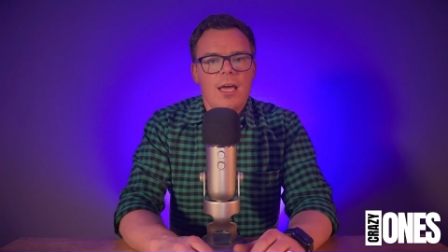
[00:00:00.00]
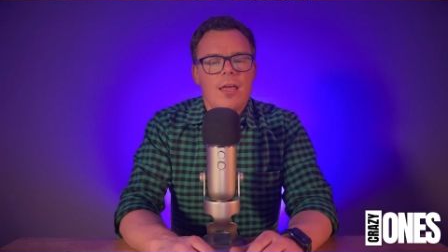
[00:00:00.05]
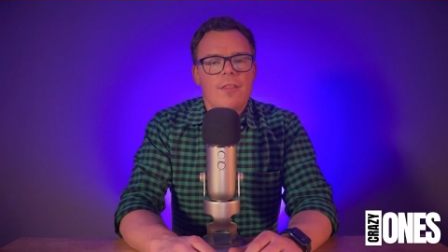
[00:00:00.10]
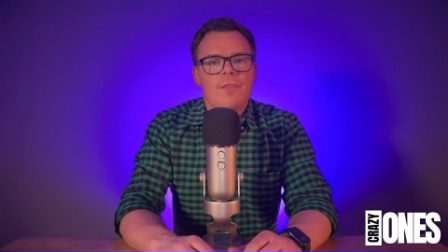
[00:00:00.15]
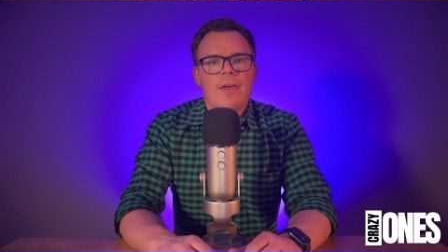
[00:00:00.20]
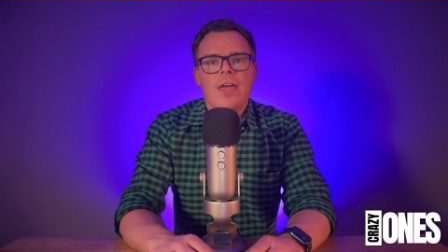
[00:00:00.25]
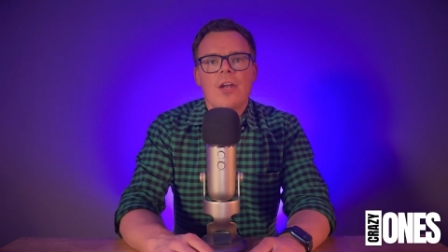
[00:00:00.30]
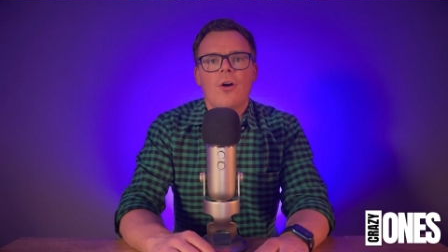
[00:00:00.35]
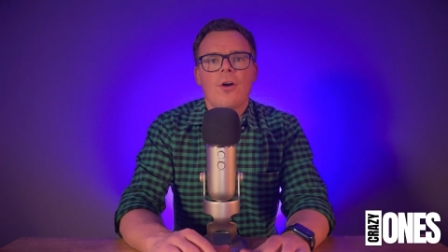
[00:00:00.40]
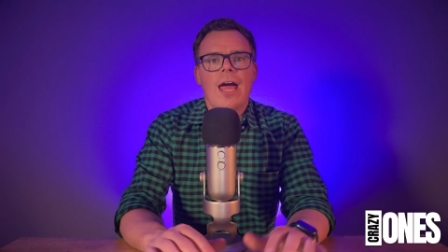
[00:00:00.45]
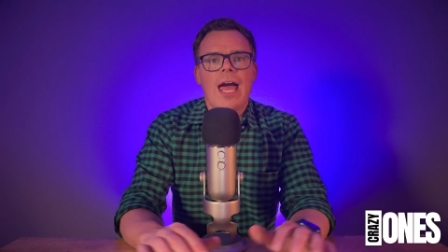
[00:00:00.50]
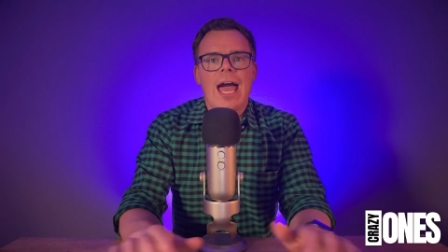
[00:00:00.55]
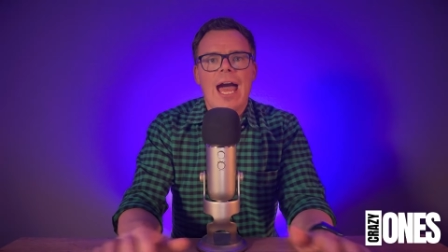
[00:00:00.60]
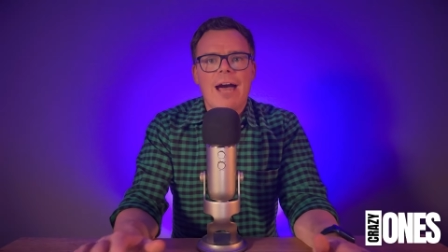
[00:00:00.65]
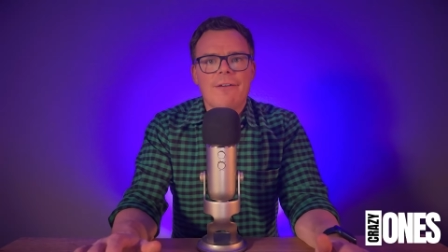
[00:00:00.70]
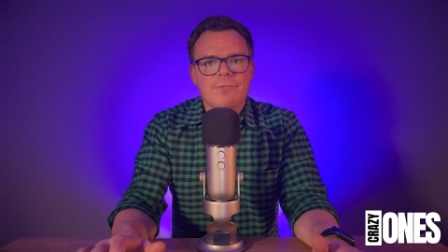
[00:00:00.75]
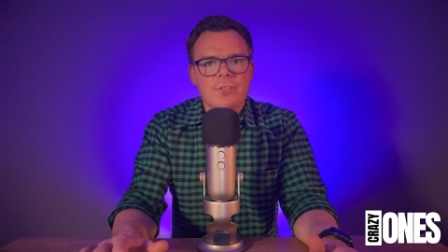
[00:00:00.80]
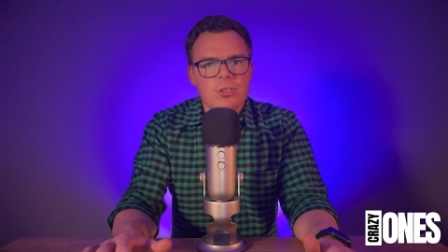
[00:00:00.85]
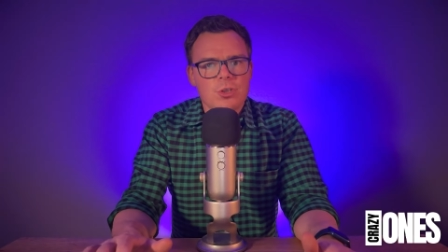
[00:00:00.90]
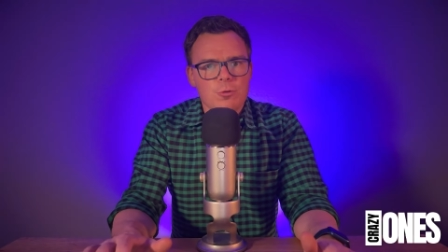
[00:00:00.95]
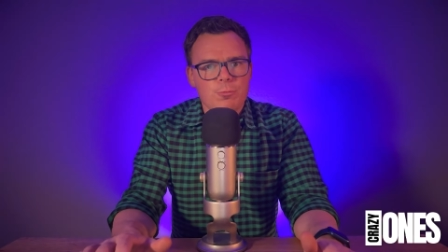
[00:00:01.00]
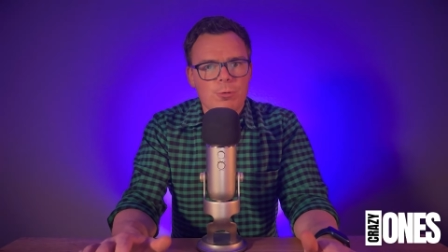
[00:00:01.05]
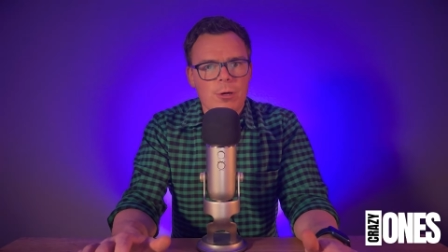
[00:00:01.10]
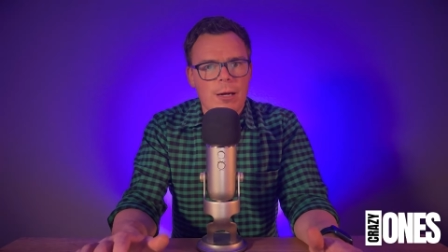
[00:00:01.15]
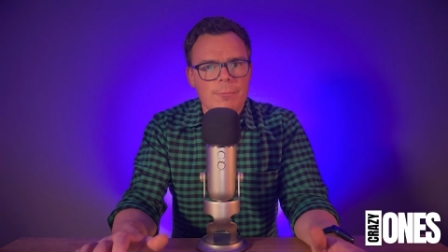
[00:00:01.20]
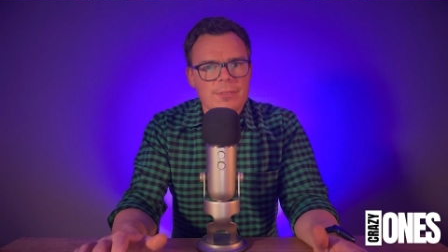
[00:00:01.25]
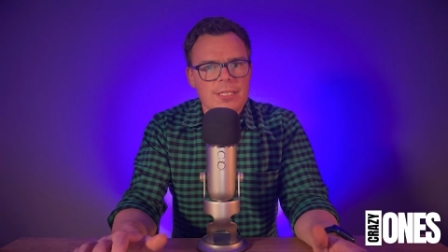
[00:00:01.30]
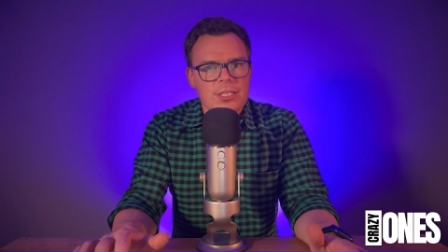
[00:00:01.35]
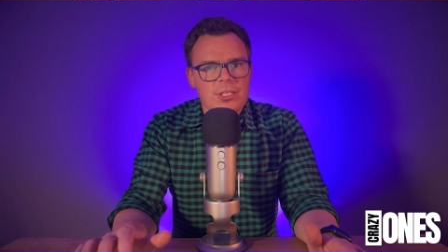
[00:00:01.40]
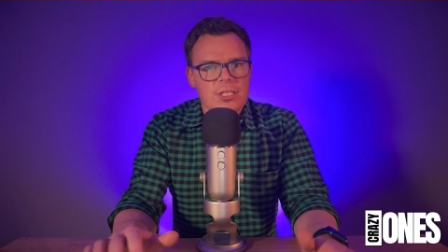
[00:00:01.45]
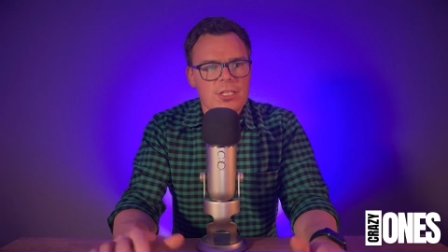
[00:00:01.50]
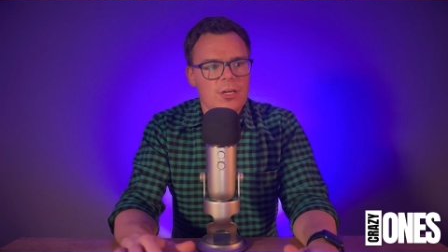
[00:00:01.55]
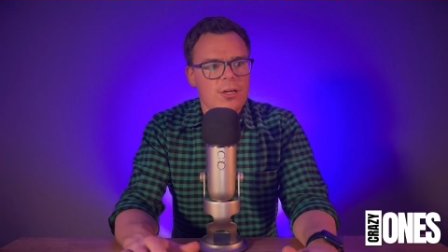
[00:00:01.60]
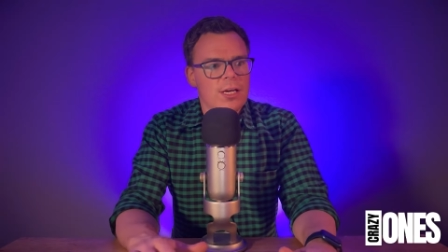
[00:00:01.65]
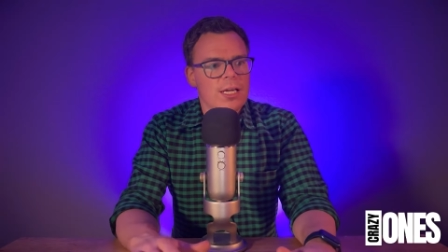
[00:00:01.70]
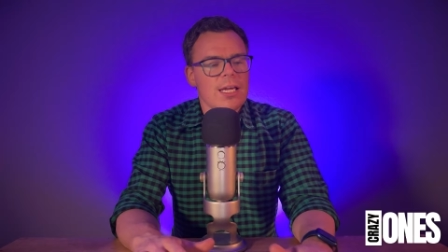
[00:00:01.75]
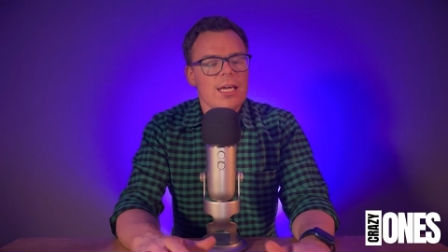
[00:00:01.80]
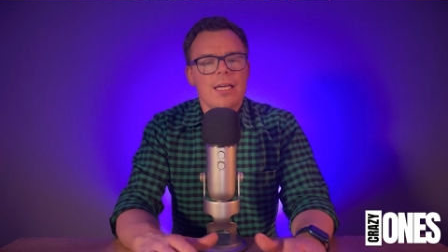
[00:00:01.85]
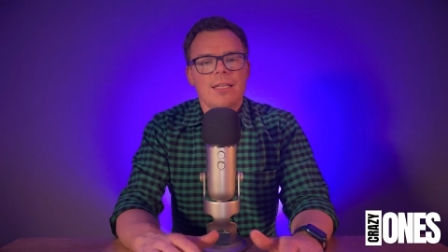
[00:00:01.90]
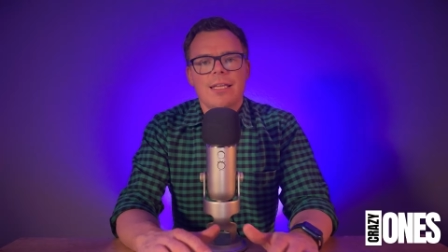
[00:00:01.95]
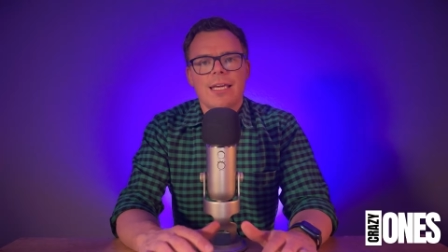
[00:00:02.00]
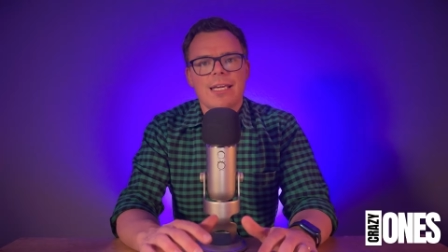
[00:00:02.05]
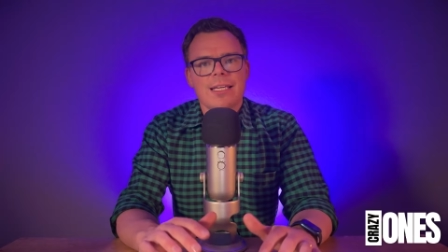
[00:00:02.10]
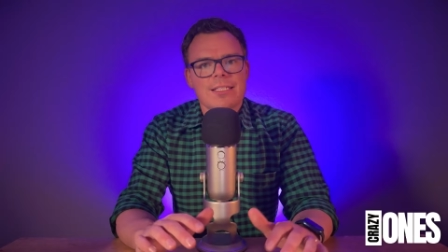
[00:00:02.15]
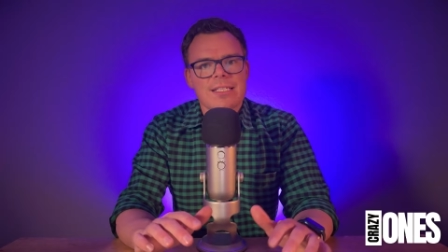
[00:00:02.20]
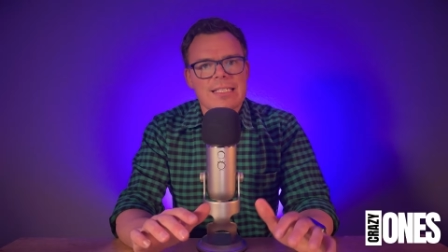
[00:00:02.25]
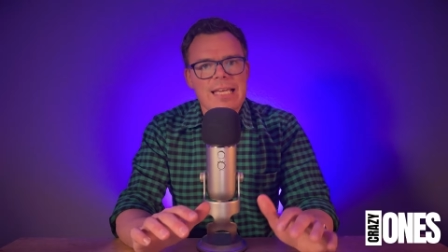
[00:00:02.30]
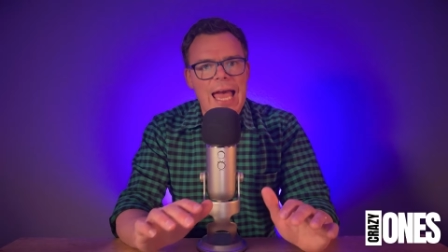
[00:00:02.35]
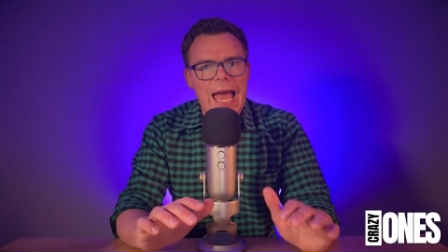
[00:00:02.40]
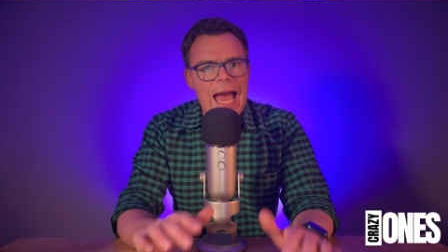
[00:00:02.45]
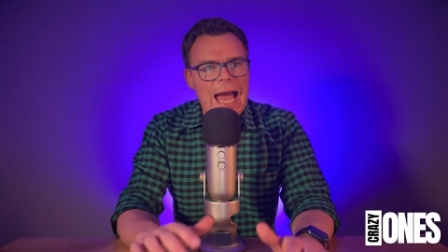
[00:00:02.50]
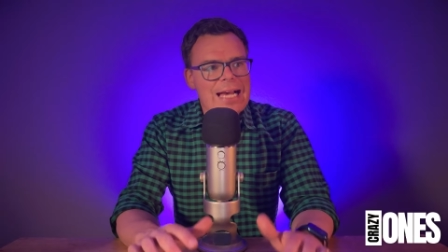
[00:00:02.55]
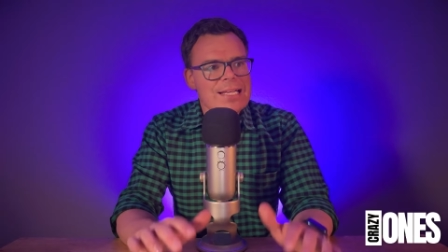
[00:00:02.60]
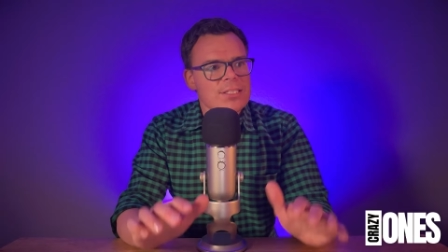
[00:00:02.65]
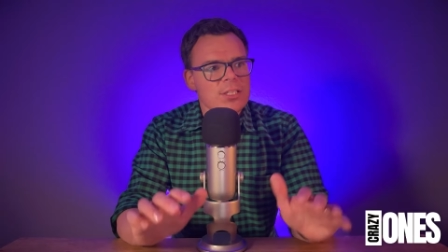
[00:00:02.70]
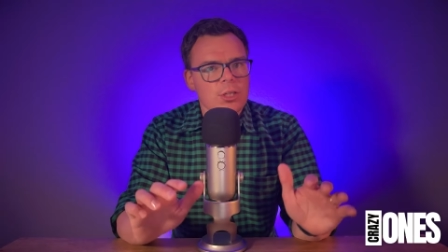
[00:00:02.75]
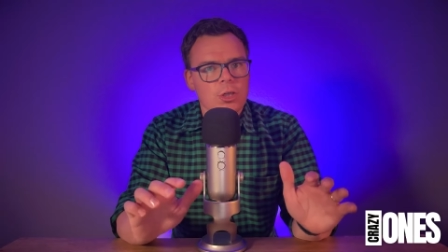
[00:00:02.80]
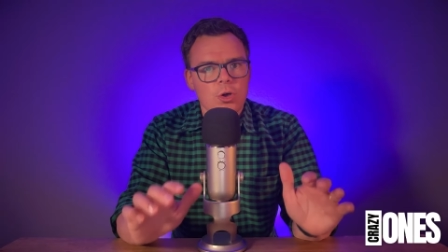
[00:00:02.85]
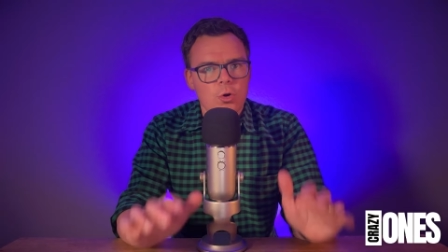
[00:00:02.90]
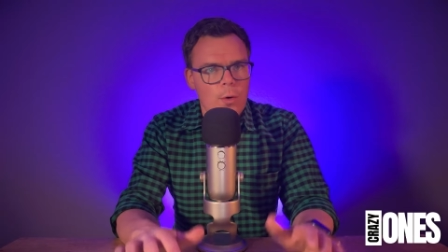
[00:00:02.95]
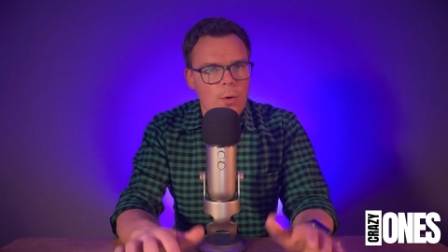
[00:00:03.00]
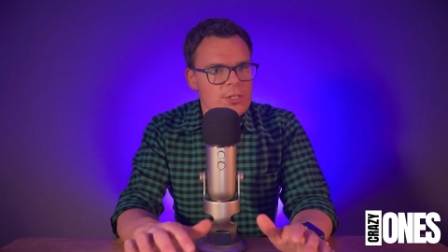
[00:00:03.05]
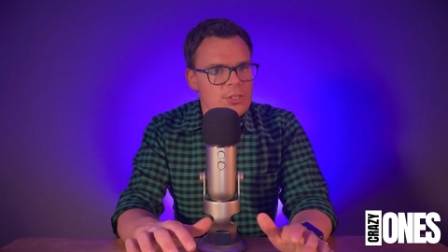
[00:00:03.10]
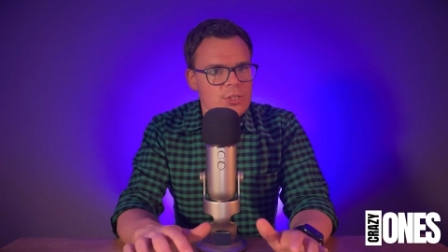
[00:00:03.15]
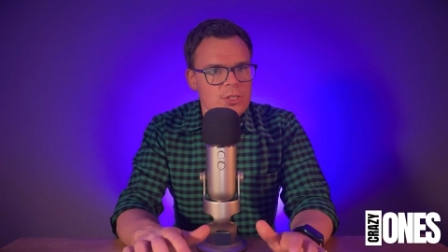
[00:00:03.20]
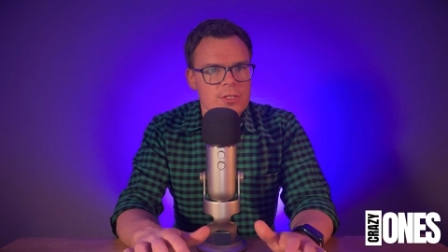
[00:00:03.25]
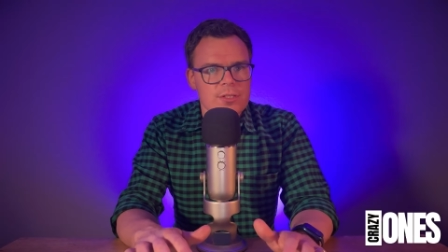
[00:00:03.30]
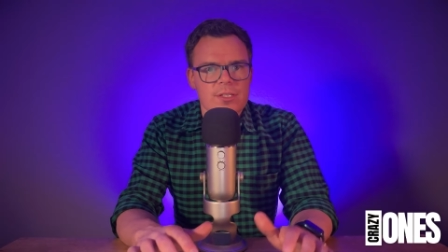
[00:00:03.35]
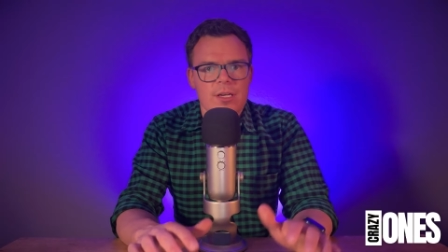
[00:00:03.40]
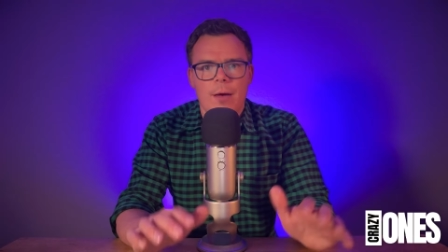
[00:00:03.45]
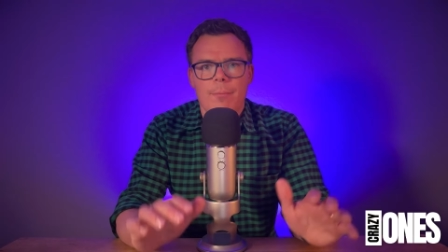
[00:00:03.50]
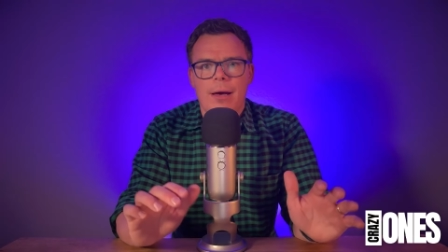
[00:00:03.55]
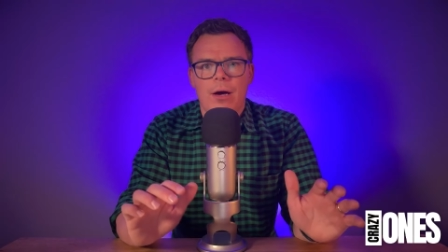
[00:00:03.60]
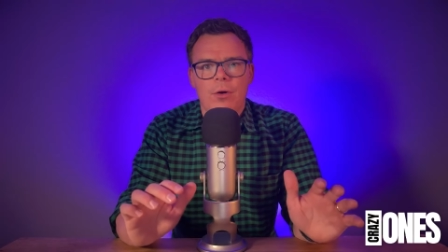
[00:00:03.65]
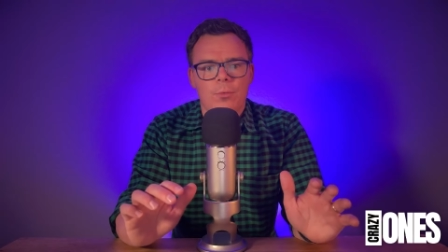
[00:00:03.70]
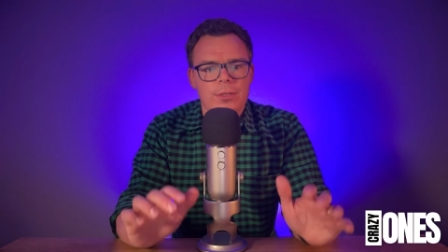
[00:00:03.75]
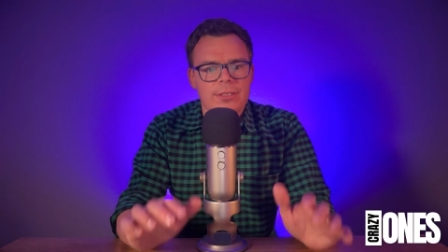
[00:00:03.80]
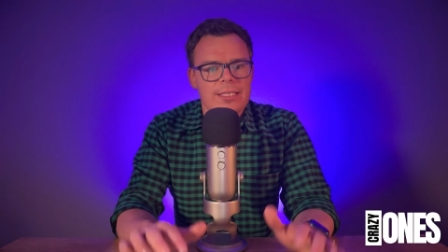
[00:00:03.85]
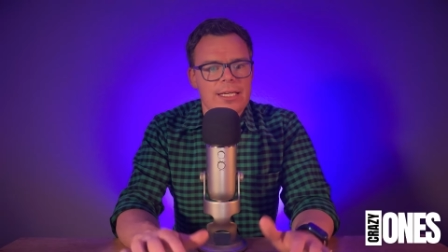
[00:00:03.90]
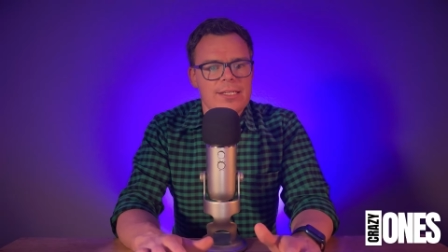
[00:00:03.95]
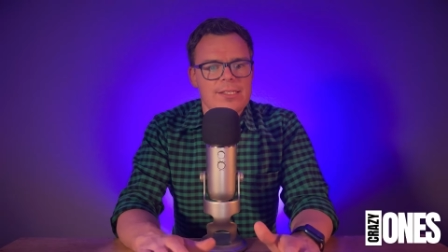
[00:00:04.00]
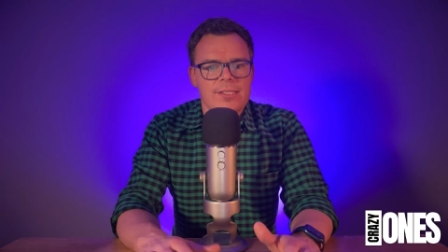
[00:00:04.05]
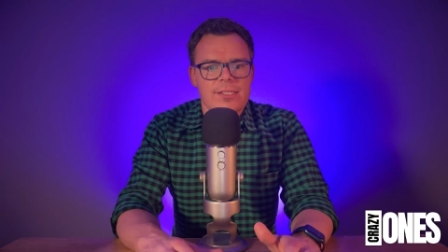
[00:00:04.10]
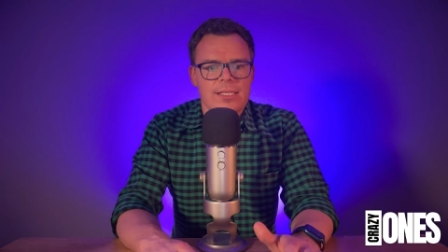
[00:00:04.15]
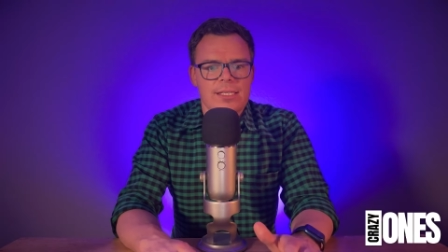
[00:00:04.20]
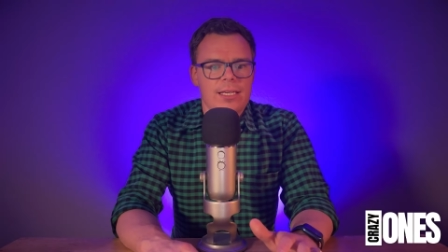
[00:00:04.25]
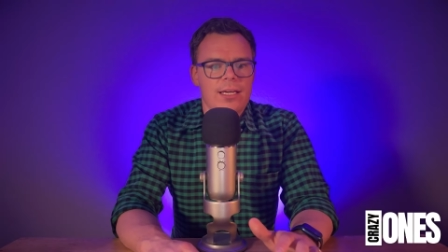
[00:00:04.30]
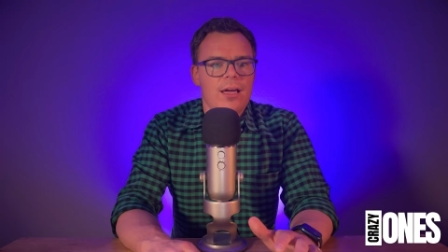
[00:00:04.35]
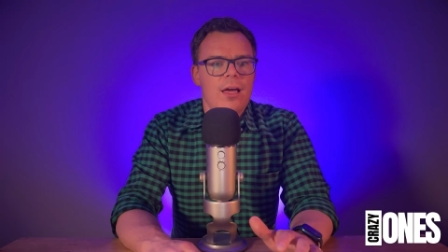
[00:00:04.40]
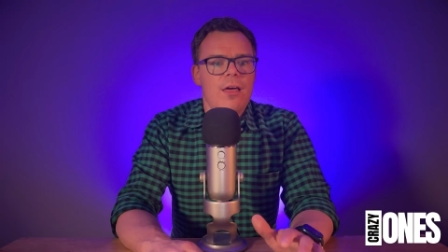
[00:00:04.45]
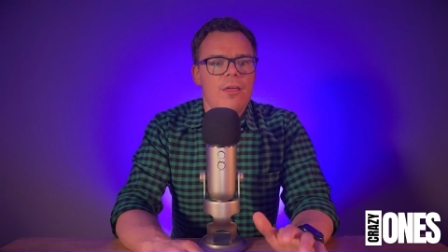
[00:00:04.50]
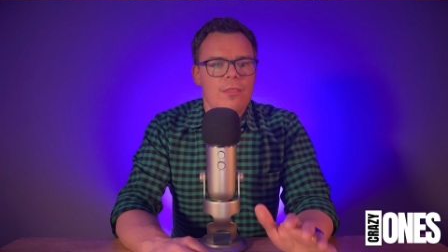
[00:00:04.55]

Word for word: They don't have to do prompt engineering. They can just ask questions about what they see.